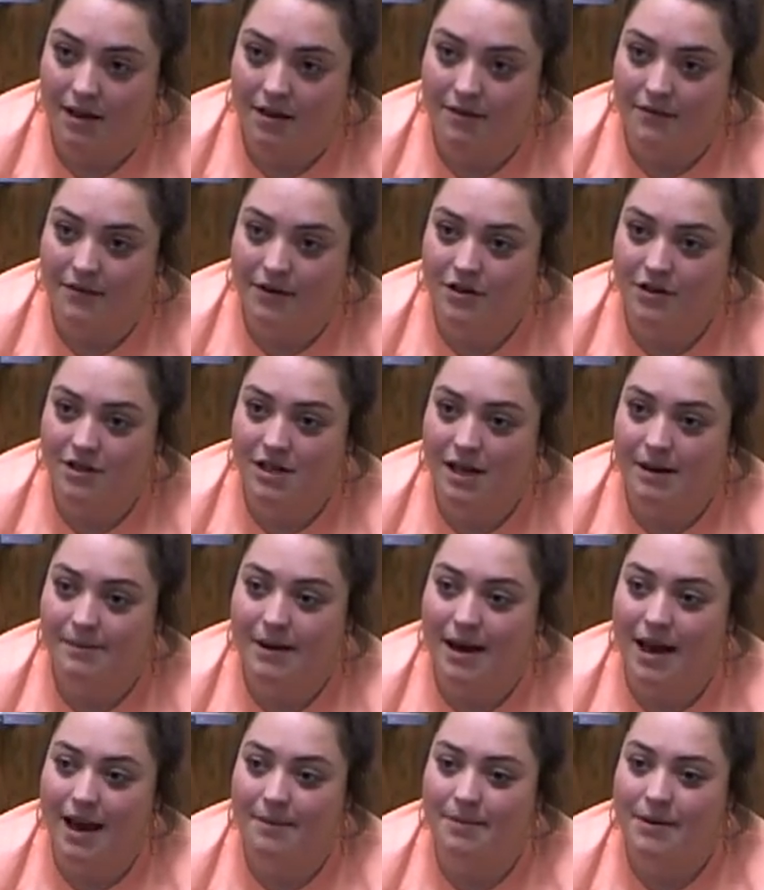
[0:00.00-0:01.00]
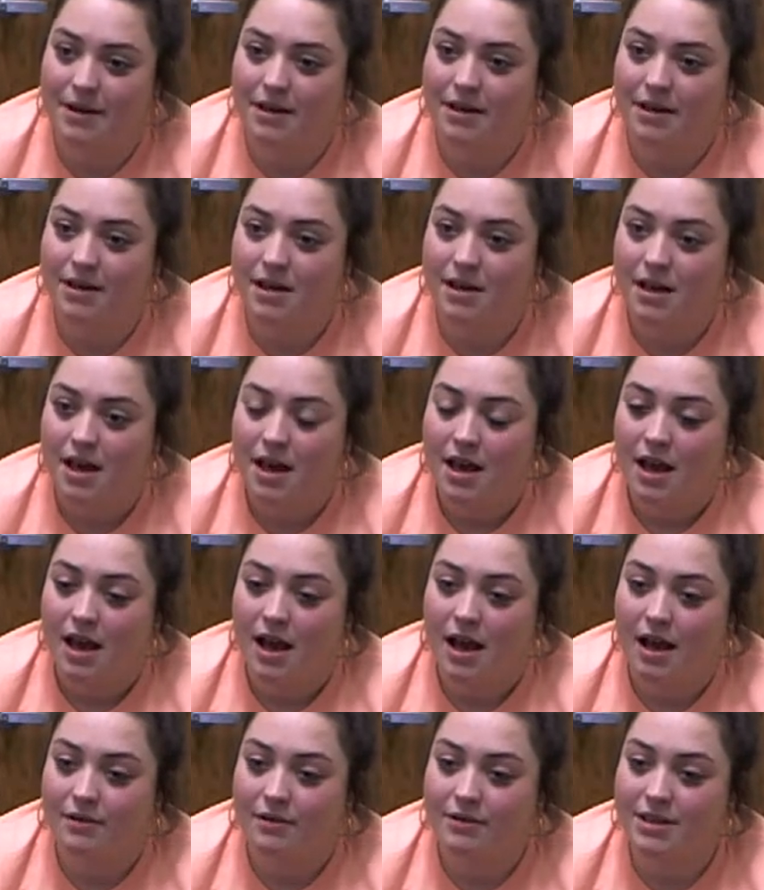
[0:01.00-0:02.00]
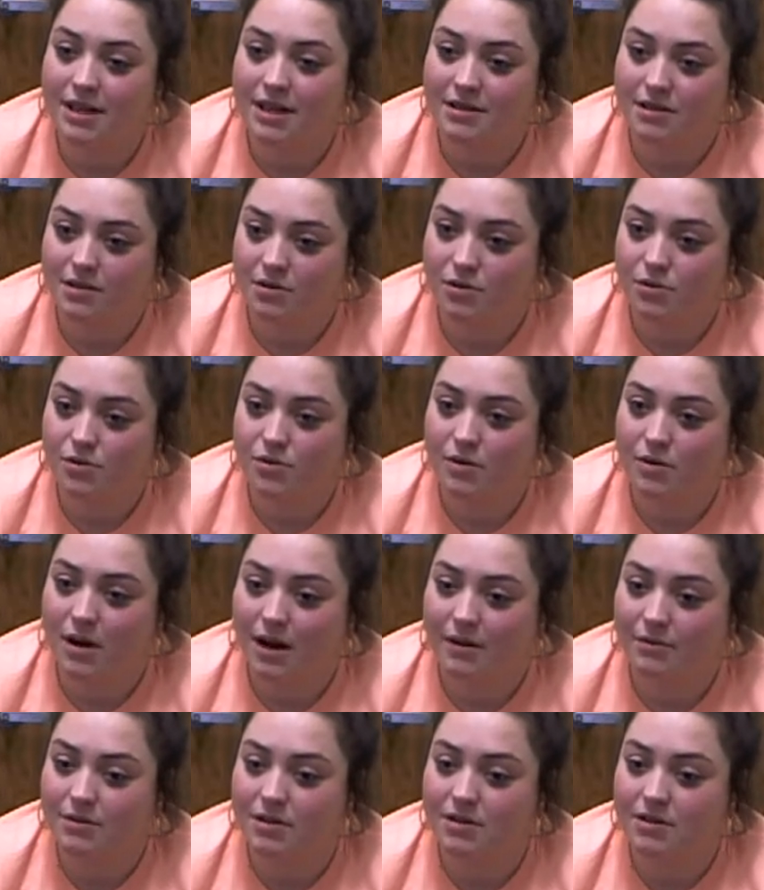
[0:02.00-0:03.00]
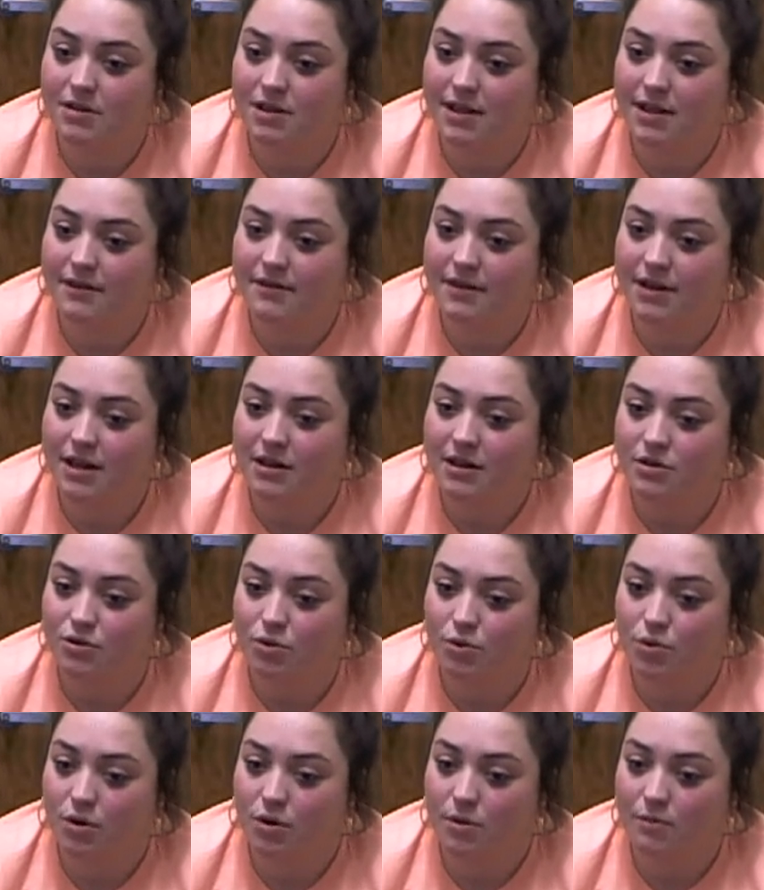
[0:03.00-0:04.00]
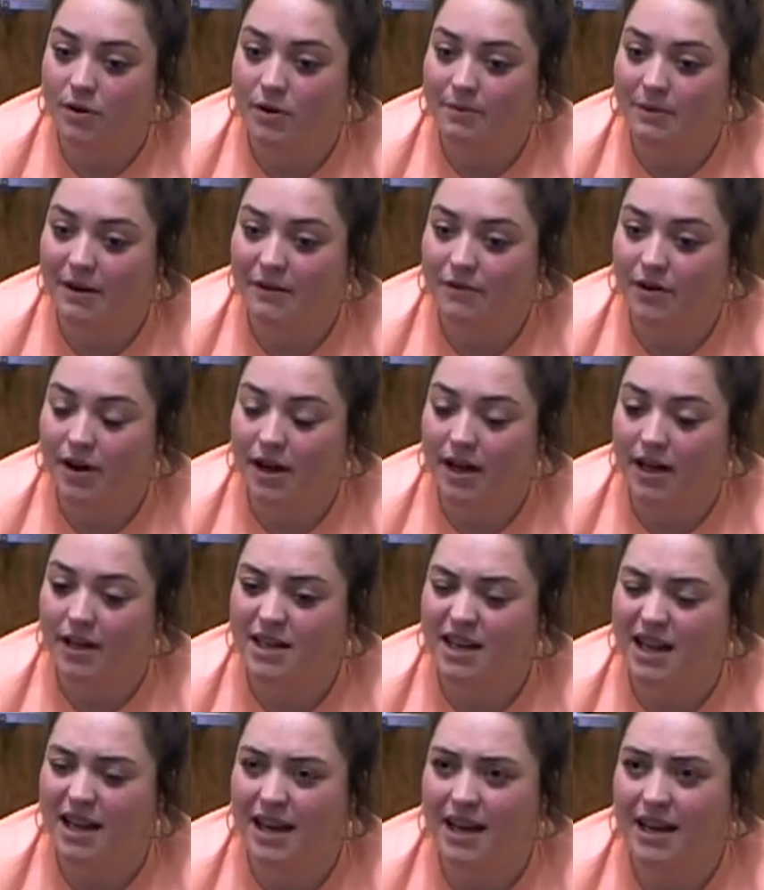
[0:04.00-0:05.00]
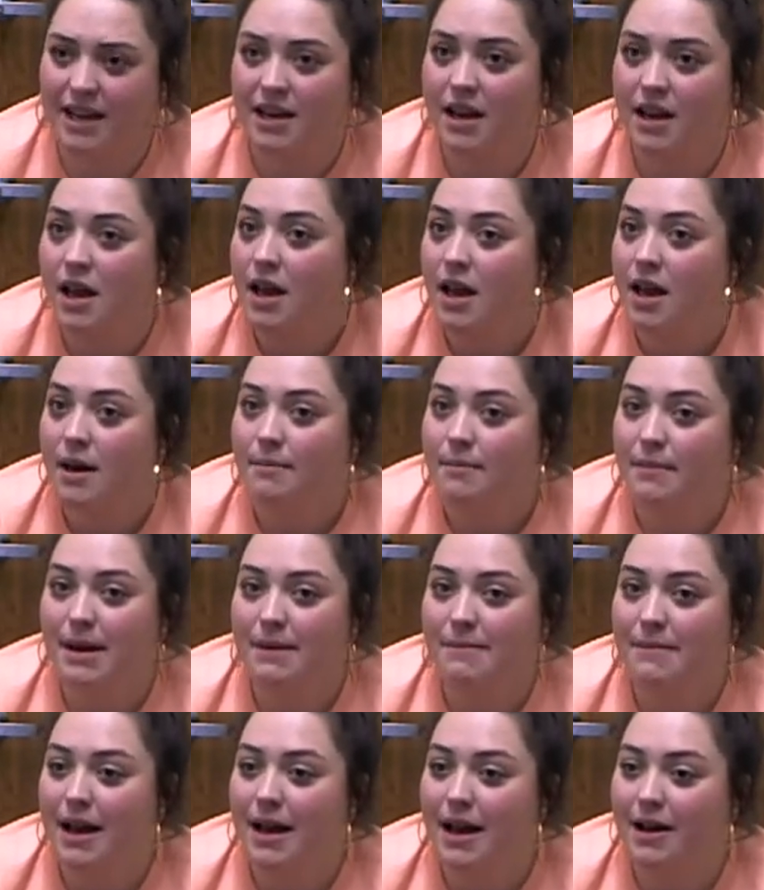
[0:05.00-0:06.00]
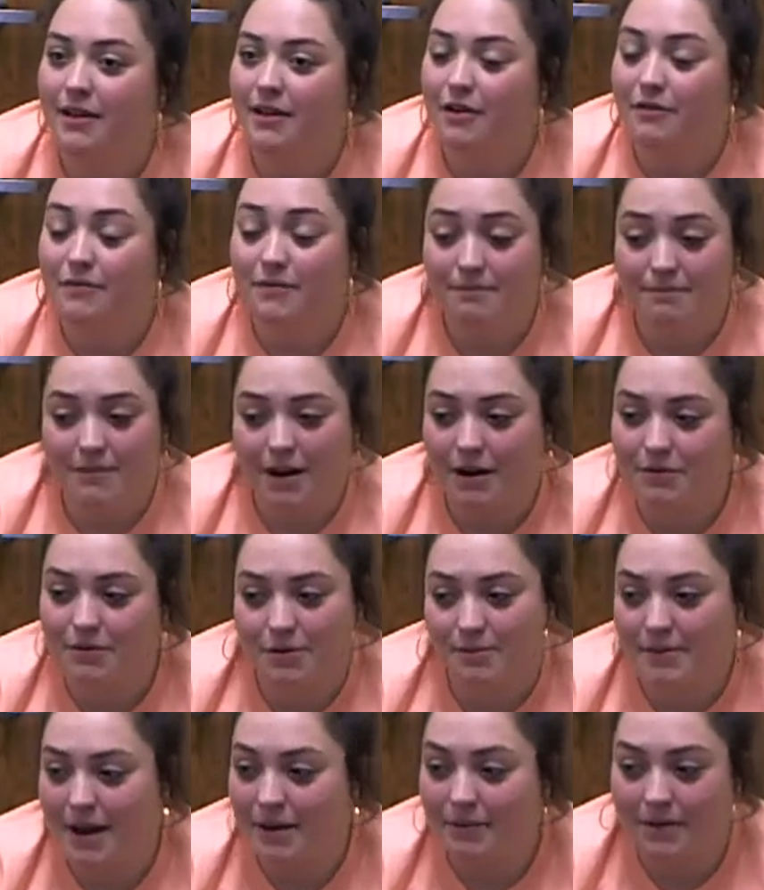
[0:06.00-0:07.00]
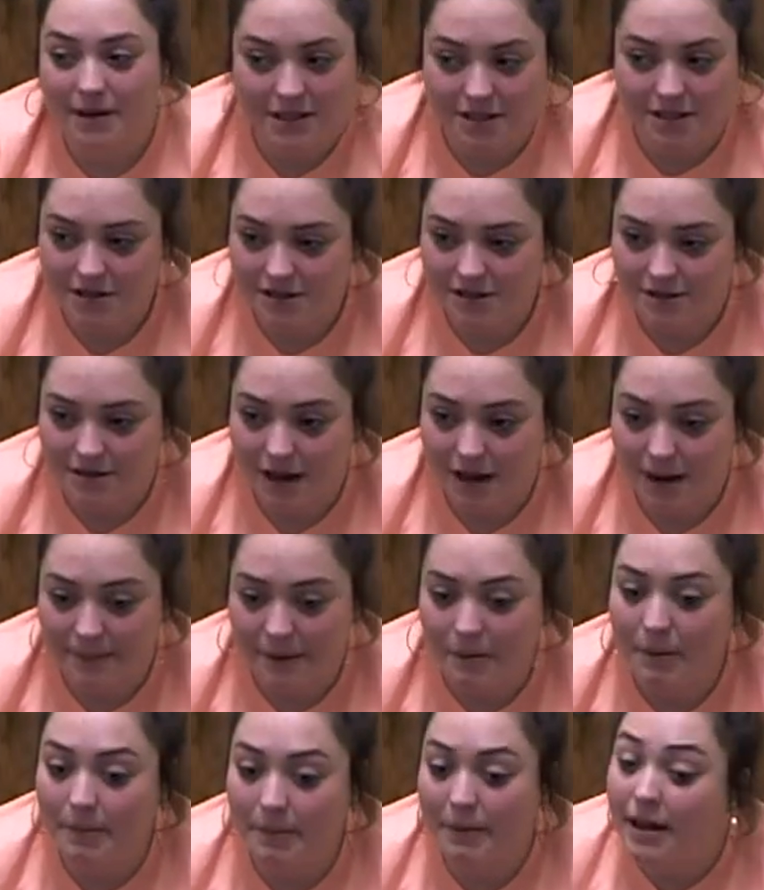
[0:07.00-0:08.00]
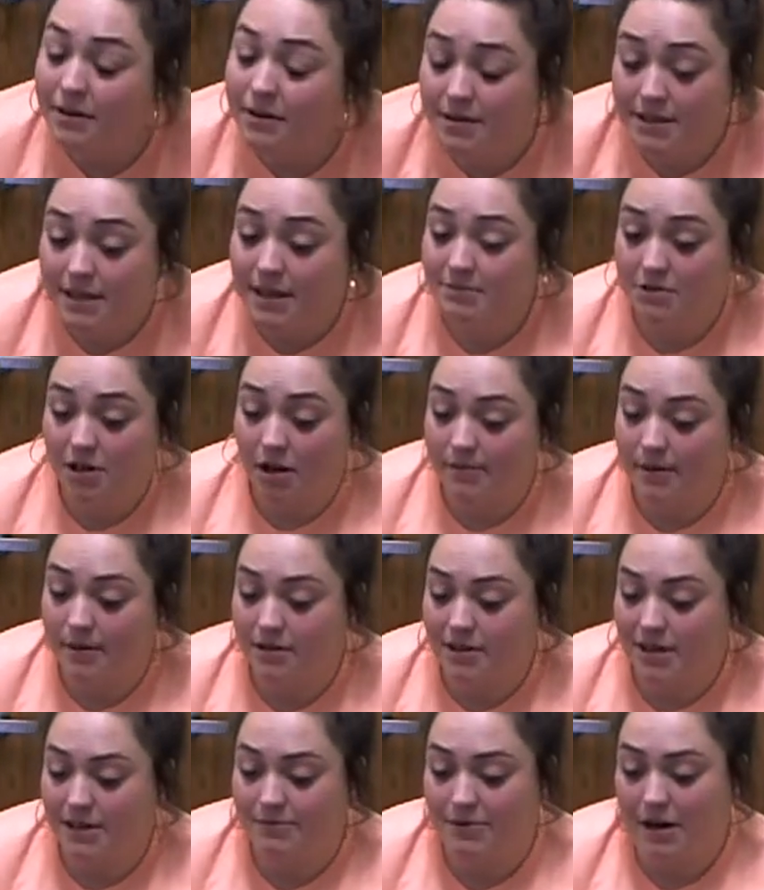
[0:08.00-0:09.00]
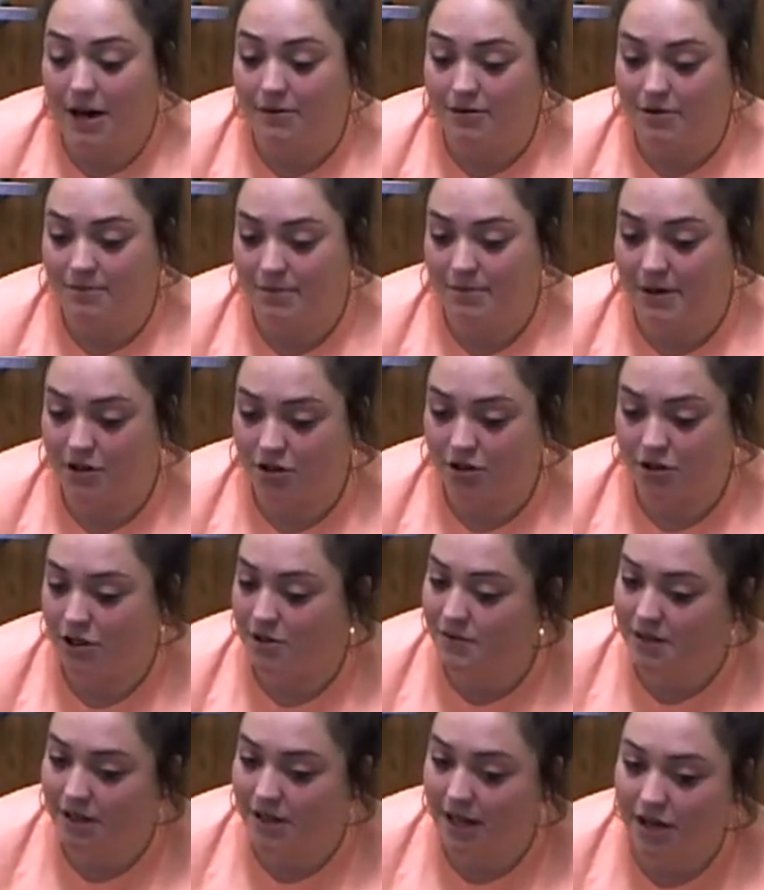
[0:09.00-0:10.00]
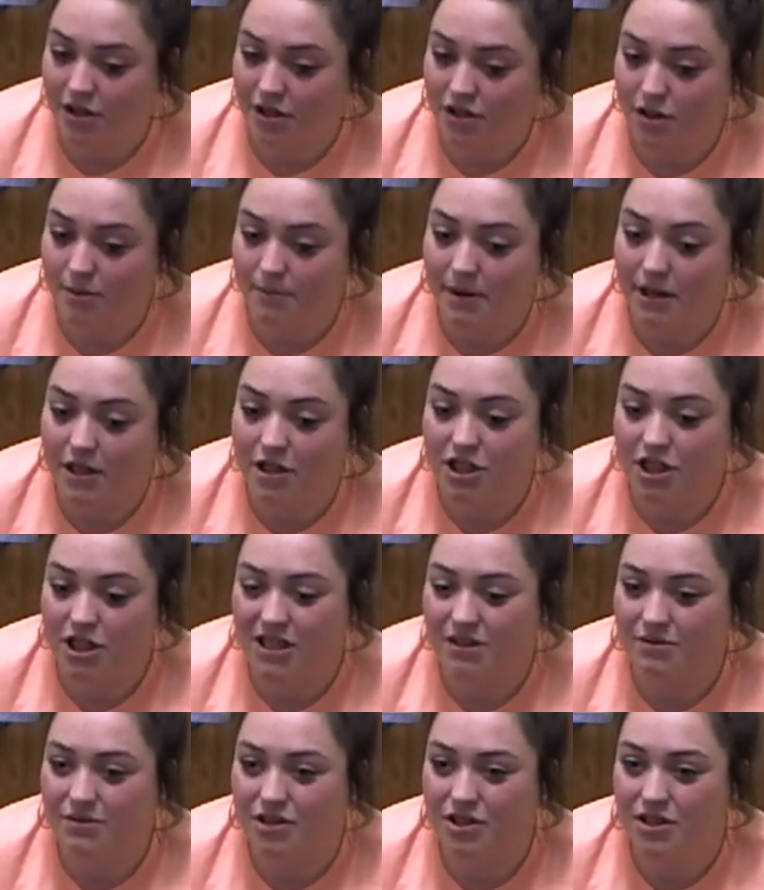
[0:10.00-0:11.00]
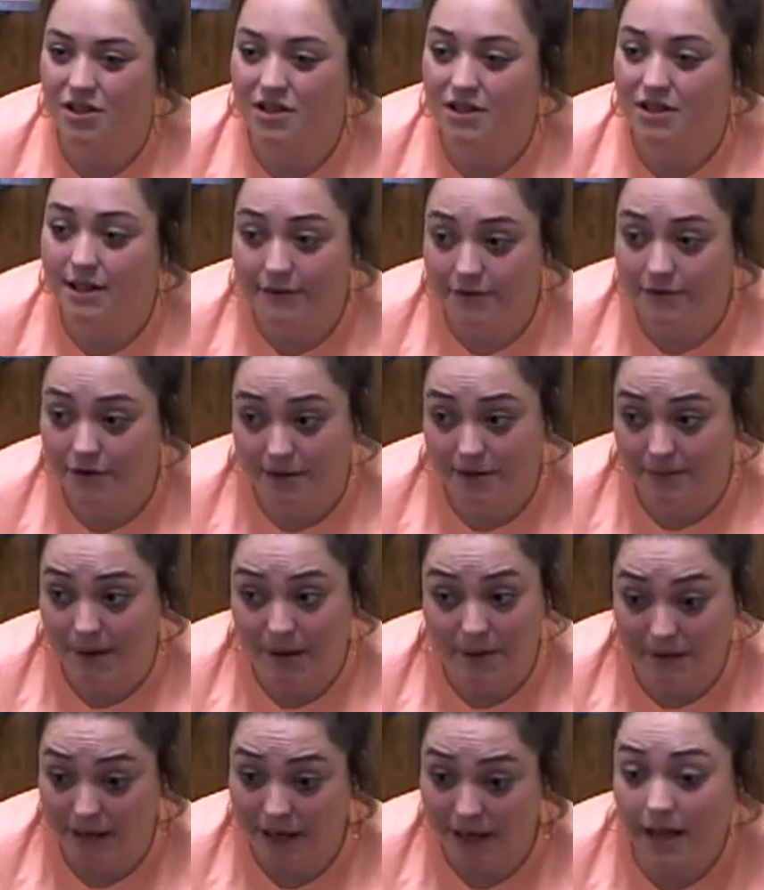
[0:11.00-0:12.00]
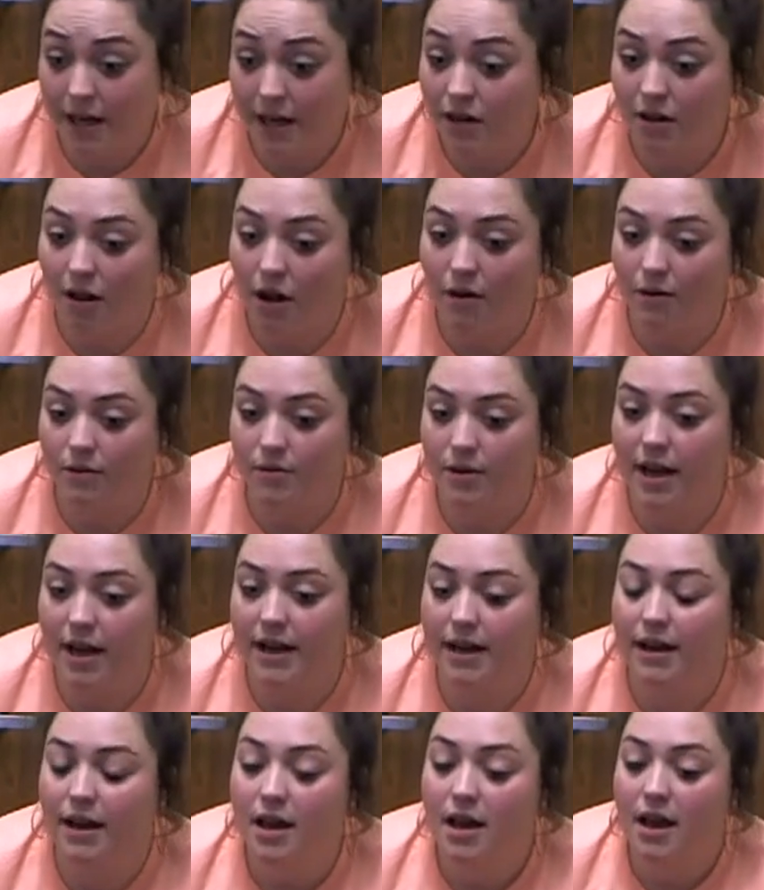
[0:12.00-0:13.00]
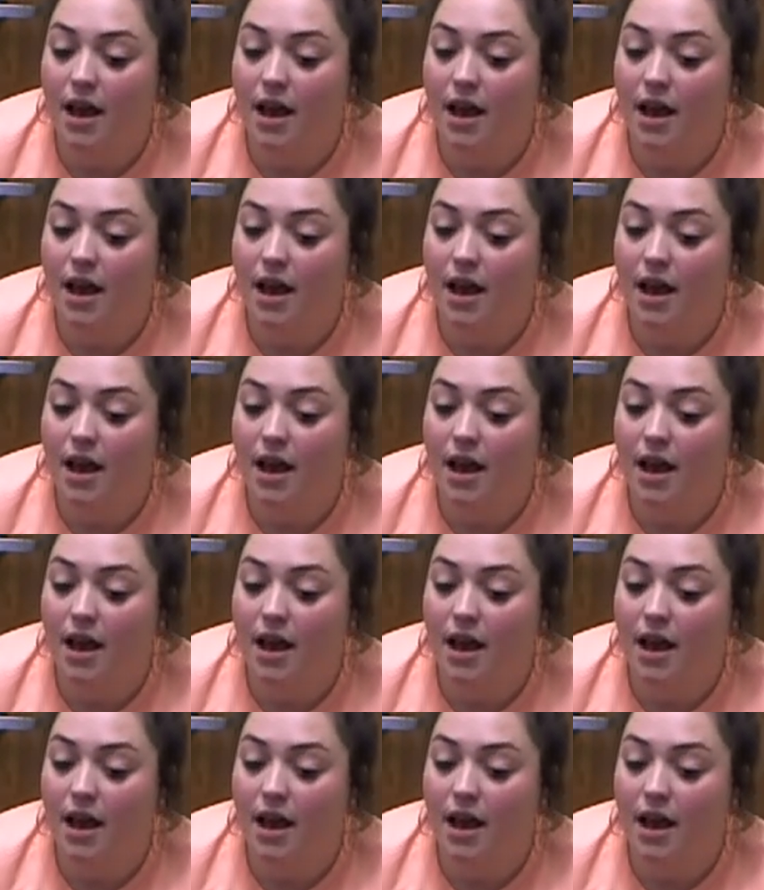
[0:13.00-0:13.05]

The first time it happened, I was at school. I was living in a dorm with my friend, and me and my roommate, we played on the same softball team. I was pitcher, she was catcher, but she was just different than me. We didn't get along. Like,